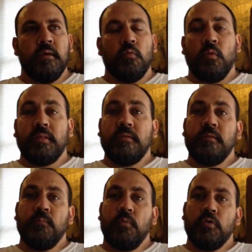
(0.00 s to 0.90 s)
What is
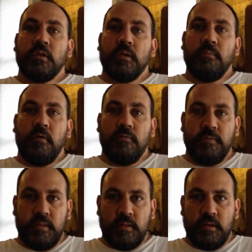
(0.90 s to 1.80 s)
important about
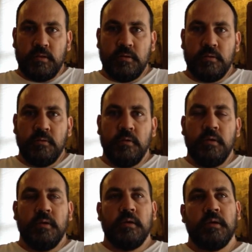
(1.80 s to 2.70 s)
vintage?
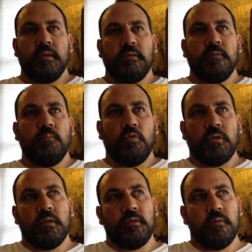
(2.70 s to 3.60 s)
It is
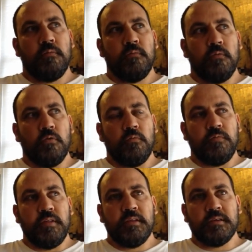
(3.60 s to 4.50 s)
important for
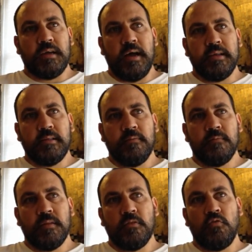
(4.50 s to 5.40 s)
vintage
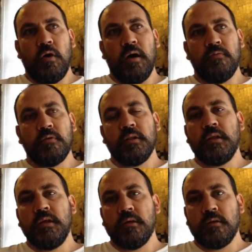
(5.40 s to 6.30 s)
items that you have
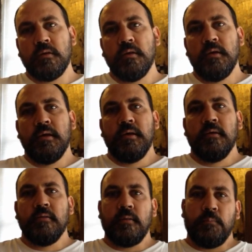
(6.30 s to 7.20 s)
clear
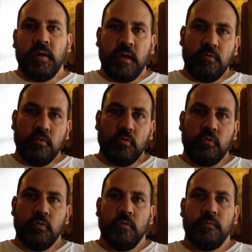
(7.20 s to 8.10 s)
the period,
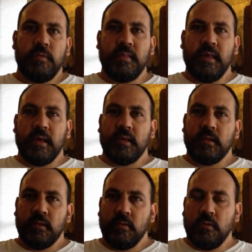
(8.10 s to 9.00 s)
the
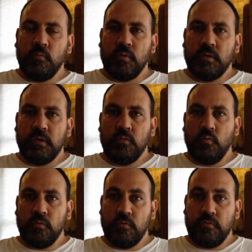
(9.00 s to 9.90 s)
decade in which it
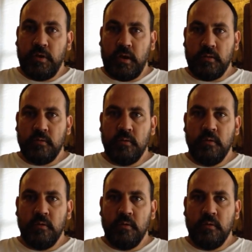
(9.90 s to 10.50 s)
was created.